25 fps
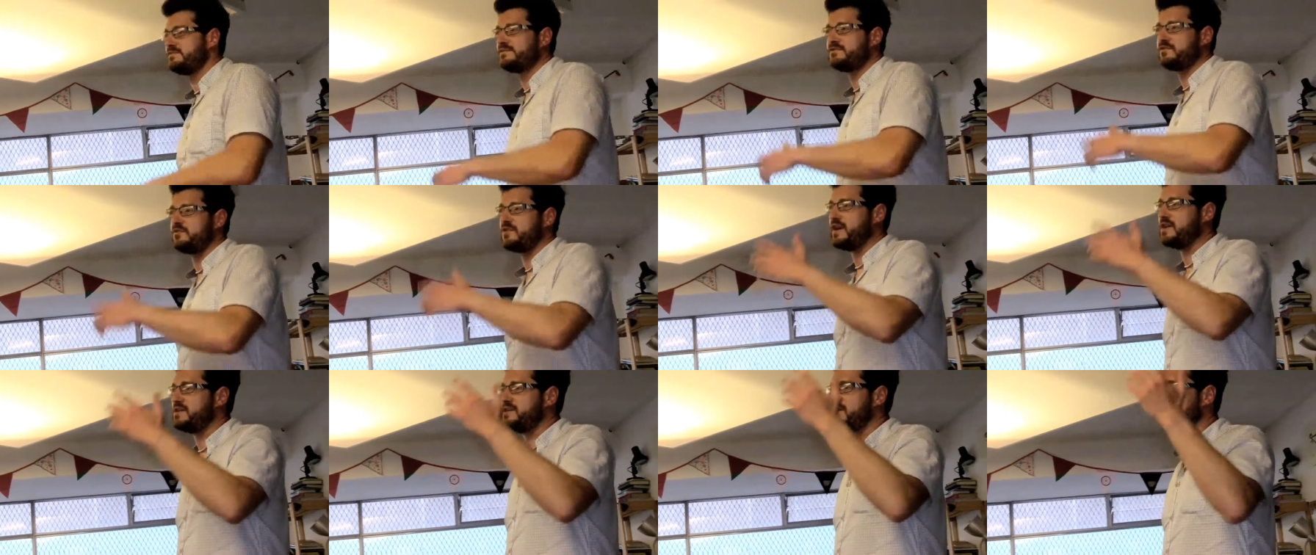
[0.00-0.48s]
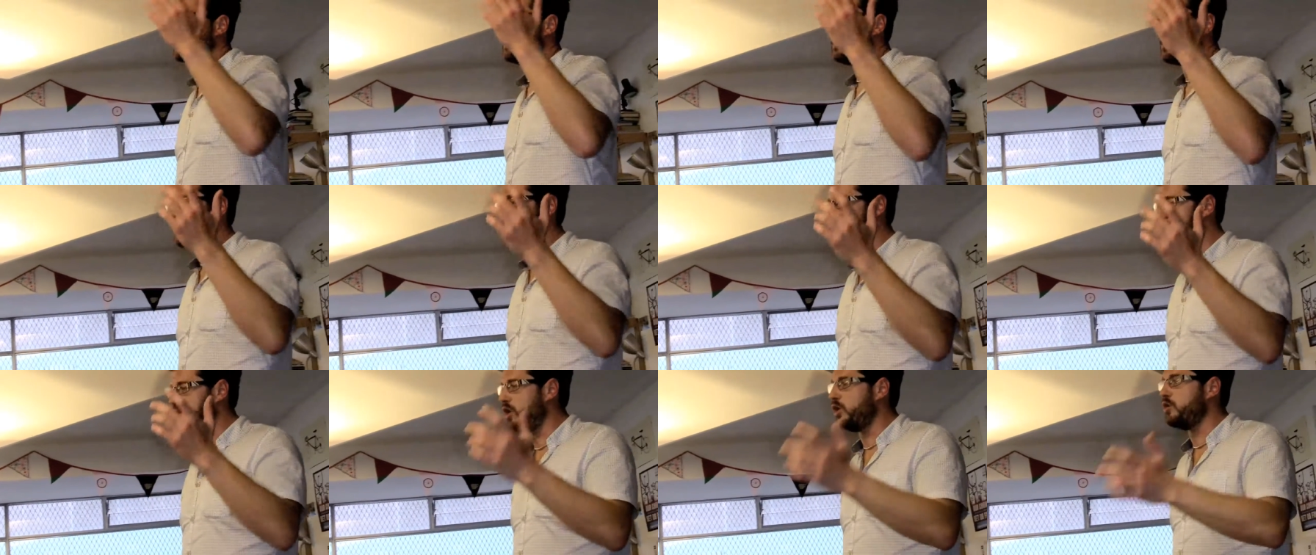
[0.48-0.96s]
create
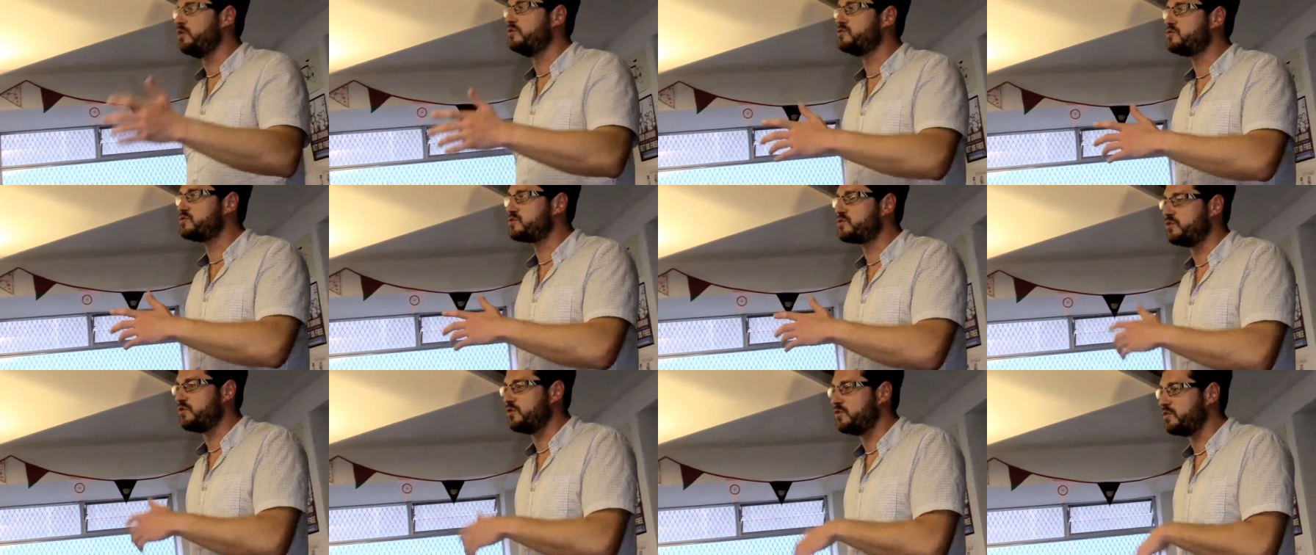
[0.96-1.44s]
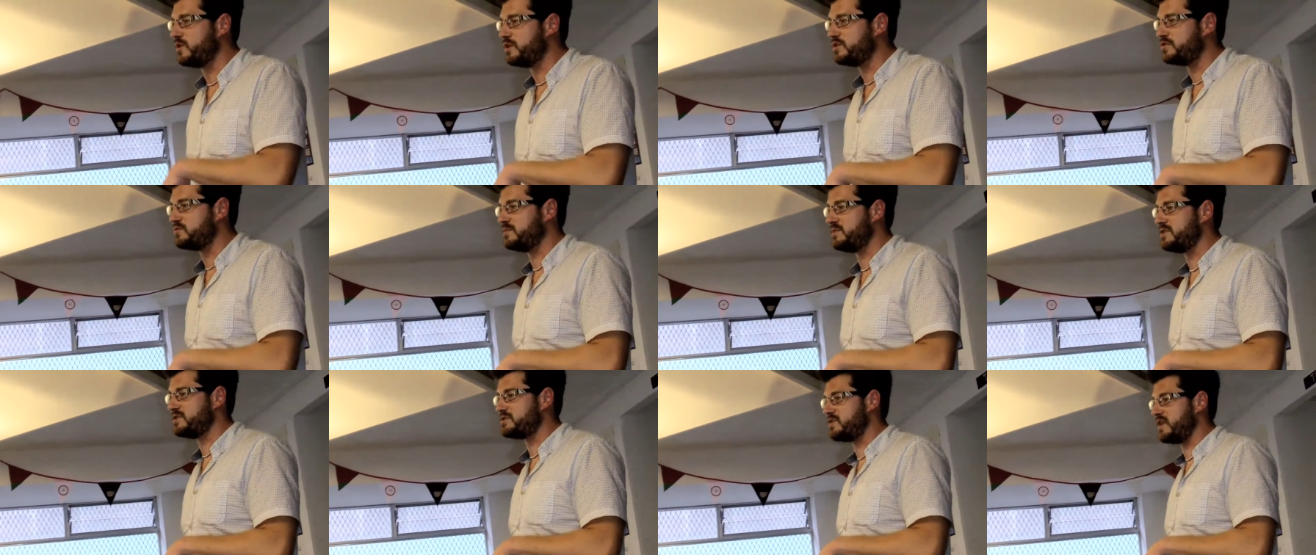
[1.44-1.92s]
a code school
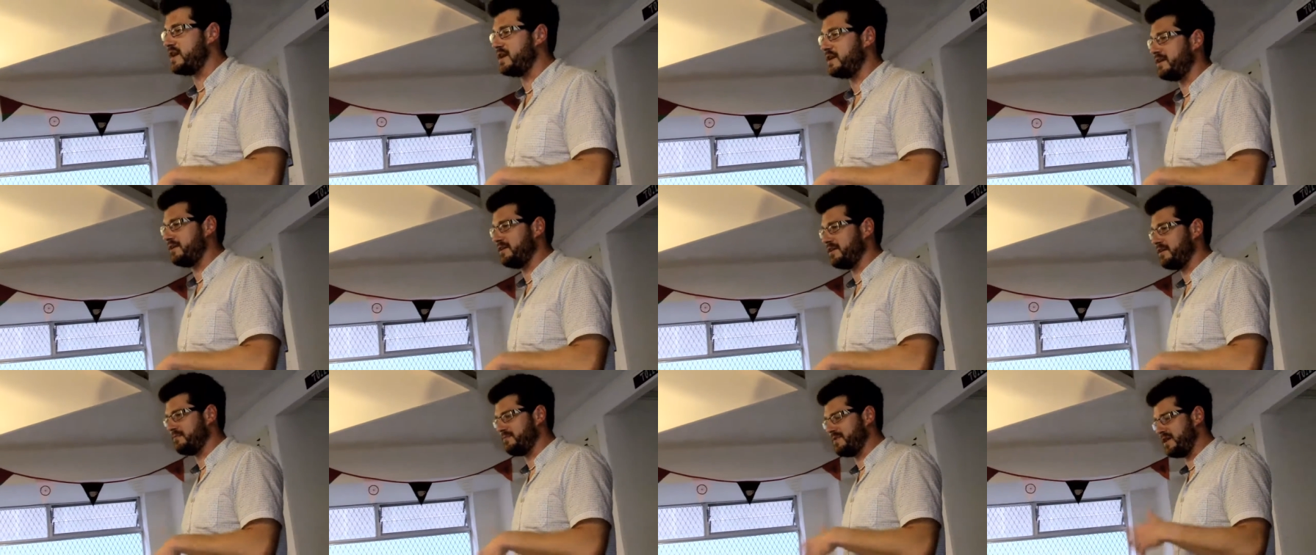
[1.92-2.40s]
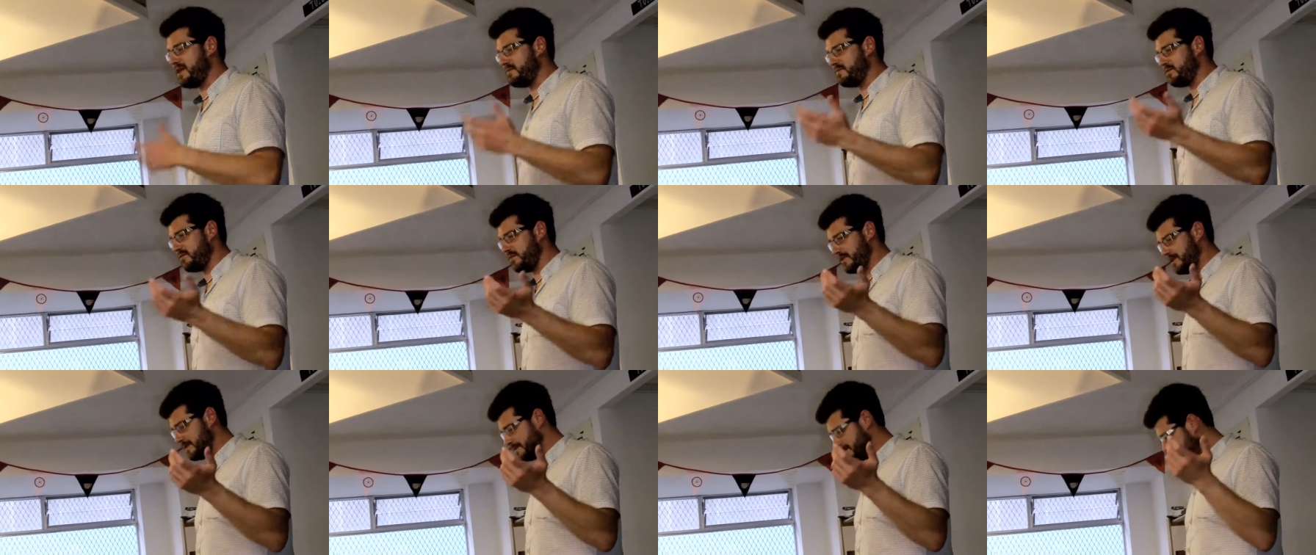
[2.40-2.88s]
which will be training young
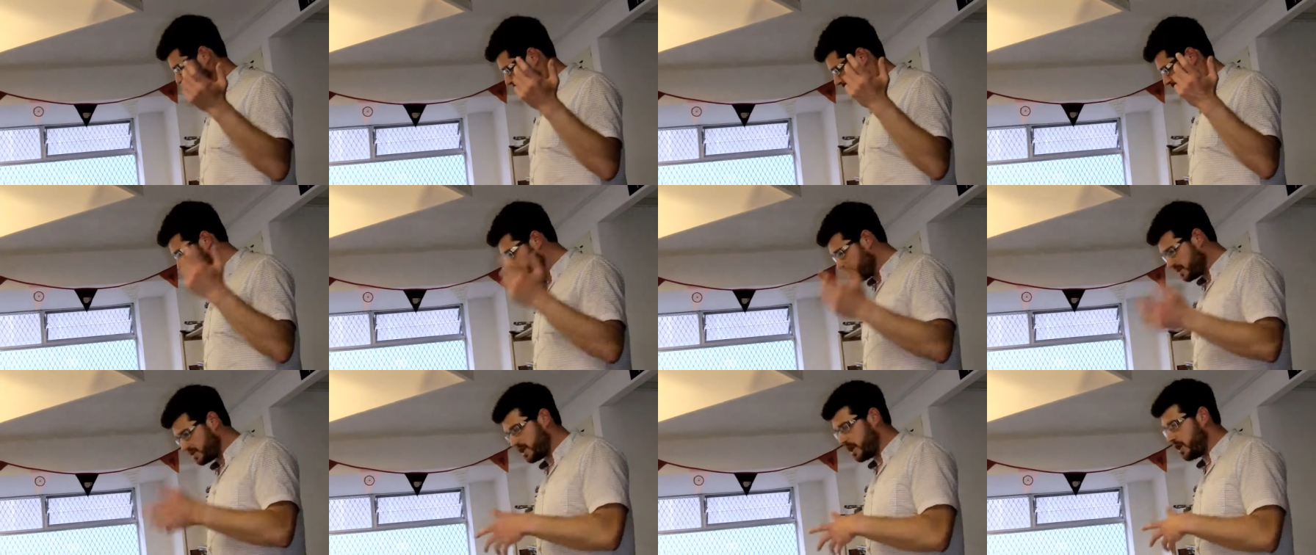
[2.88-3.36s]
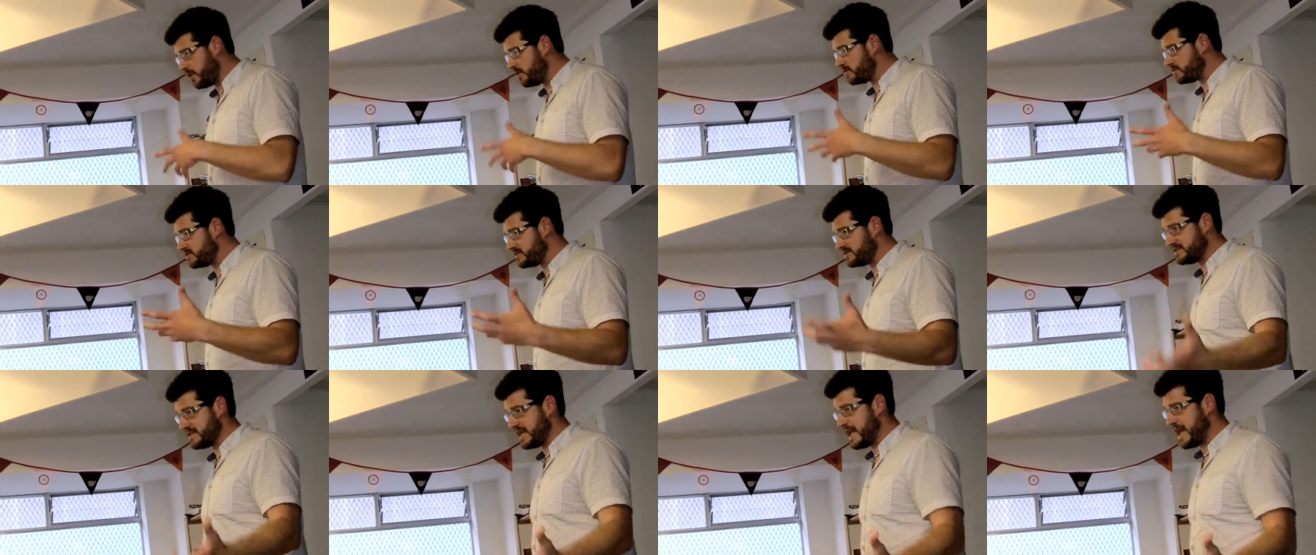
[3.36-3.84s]
people in code
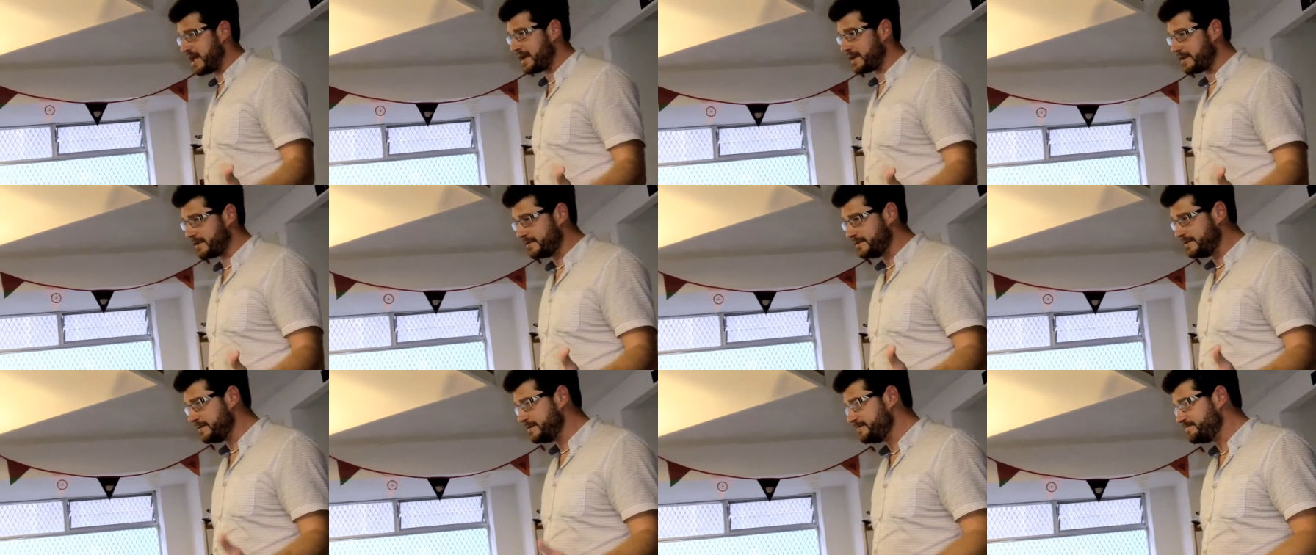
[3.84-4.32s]
and tech,